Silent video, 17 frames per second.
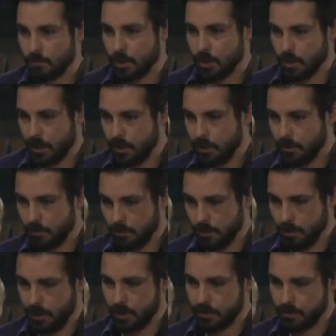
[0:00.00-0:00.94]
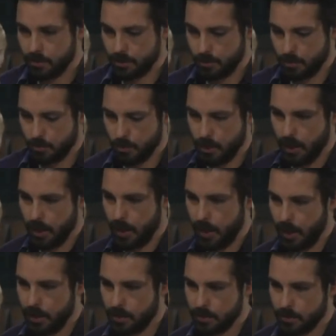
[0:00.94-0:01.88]
Because I didn't realize what I
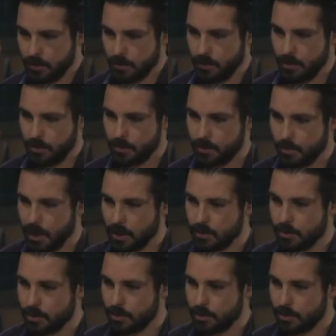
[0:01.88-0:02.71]
had until I was about